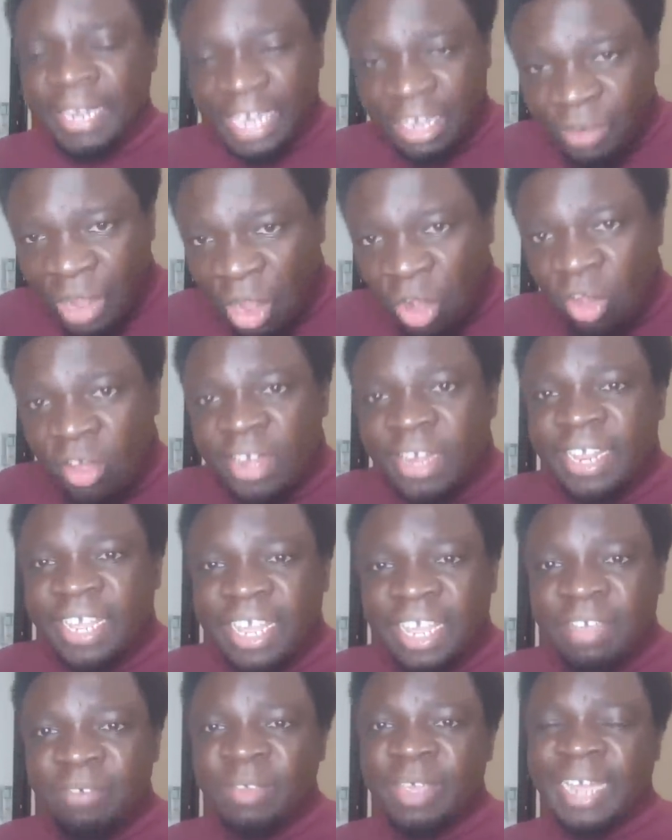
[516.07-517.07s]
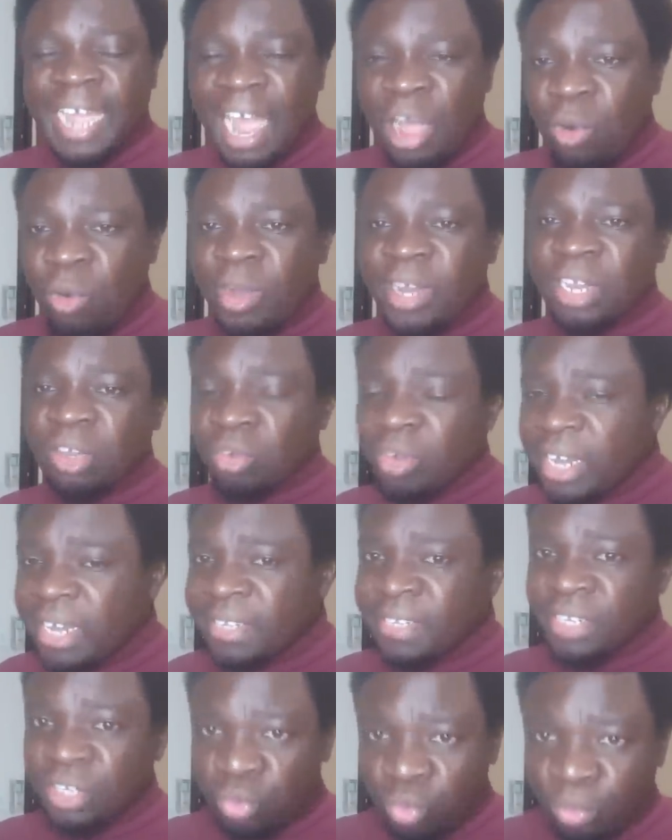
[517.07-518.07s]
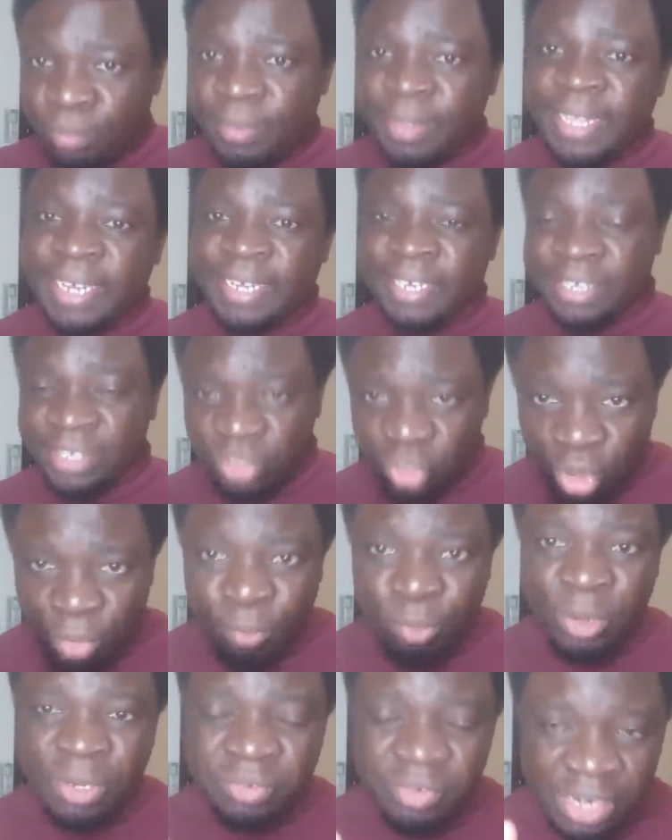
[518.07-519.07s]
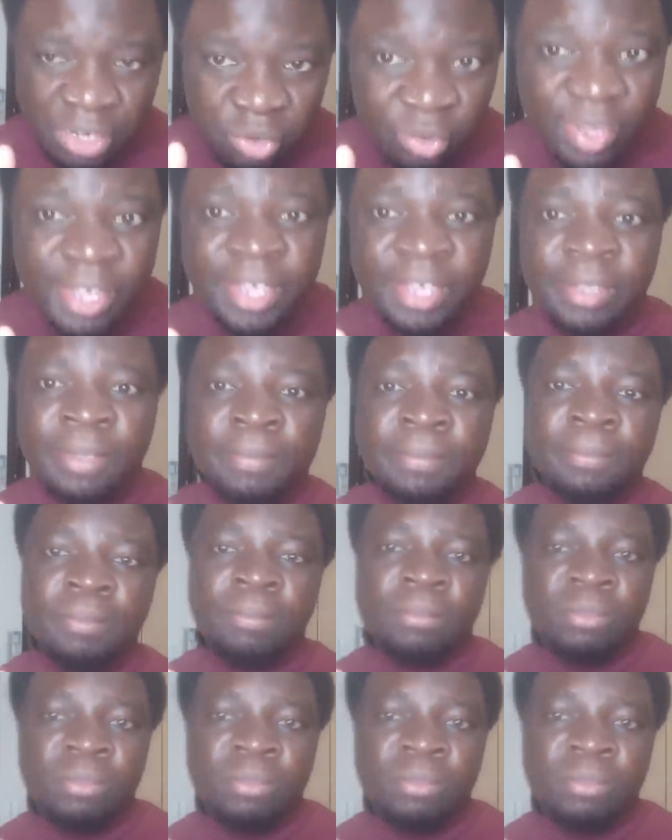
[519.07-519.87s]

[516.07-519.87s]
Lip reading: They were only giving a warning to Dennis Itumbi that stop what you are doing,